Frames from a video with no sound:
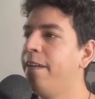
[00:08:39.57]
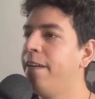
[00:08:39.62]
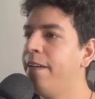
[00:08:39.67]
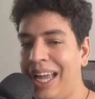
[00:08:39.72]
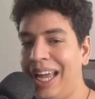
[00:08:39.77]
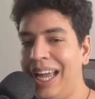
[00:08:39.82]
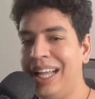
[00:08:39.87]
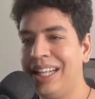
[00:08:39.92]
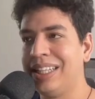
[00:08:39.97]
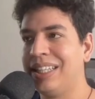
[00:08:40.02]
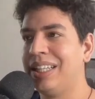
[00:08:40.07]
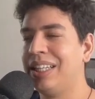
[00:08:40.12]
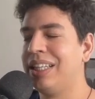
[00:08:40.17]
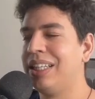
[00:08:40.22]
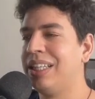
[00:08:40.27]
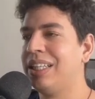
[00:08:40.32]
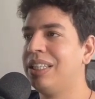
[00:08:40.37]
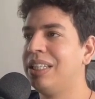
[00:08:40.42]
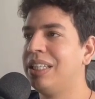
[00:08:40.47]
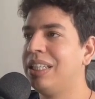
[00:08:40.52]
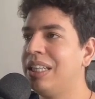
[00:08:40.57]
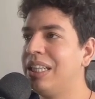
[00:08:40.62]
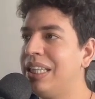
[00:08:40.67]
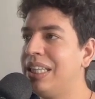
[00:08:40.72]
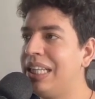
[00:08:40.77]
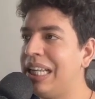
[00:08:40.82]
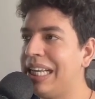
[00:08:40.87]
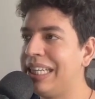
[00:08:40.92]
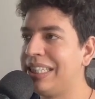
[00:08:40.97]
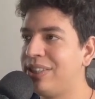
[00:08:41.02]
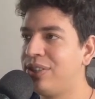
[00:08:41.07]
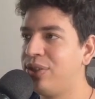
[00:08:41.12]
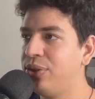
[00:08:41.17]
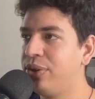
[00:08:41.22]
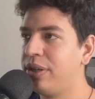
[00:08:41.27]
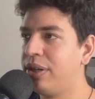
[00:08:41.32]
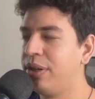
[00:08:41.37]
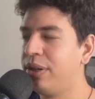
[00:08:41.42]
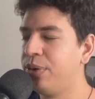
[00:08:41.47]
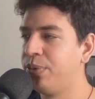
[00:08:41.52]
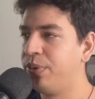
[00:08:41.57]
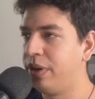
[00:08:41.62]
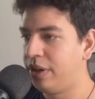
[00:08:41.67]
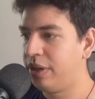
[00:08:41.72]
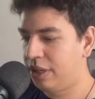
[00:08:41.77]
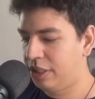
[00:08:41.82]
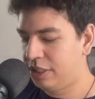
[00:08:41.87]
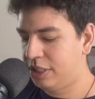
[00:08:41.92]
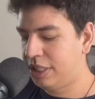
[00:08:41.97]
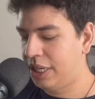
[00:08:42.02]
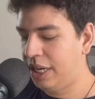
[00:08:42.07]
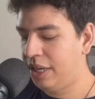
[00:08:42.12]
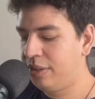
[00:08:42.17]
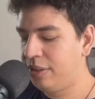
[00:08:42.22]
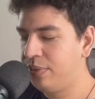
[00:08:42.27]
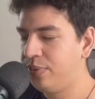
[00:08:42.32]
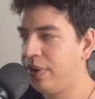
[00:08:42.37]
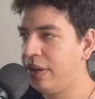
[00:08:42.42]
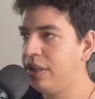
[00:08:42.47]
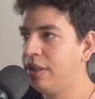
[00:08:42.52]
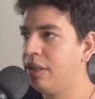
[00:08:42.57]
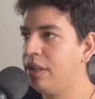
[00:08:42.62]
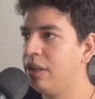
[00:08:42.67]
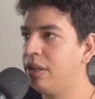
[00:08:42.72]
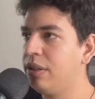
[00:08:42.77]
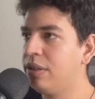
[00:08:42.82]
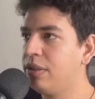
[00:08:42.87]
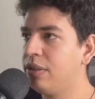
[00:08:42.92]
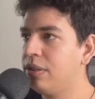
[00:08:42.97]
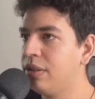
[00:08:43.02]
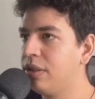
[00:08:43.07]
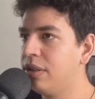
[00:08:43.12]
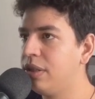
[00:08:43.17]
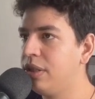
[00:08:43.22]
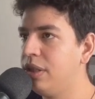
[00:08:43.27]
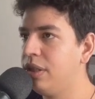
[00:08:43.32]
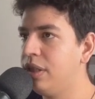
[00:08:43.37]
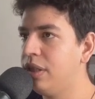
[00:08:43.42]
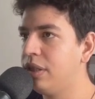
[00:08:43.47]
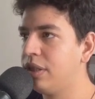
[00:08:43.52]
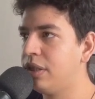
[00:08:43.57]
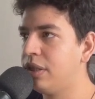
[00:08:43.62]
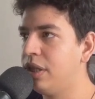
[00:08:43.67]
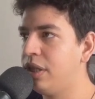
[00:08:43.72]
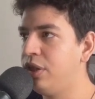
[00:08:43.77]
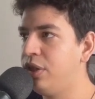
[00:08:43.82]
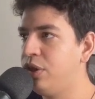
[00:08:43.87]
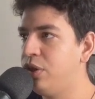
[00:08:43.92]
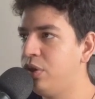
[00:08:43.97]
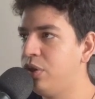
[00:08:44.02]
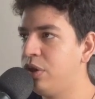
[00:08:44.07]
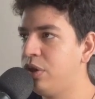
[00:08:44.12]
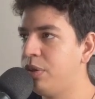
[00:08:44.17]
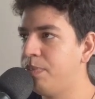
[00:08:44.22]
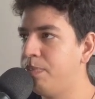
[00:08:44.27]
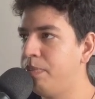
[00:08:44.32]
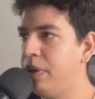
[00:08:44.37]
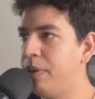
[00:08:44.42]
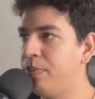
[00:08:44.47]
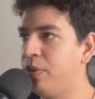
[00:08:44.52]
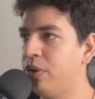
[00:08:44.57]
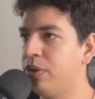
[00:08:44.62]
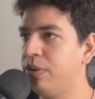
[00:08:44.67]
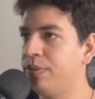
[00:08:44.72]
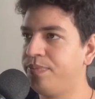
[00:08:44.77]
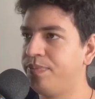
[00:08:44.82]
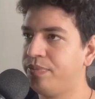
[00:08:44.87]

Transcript: And the last hook we're gonna check right now is the useMemo.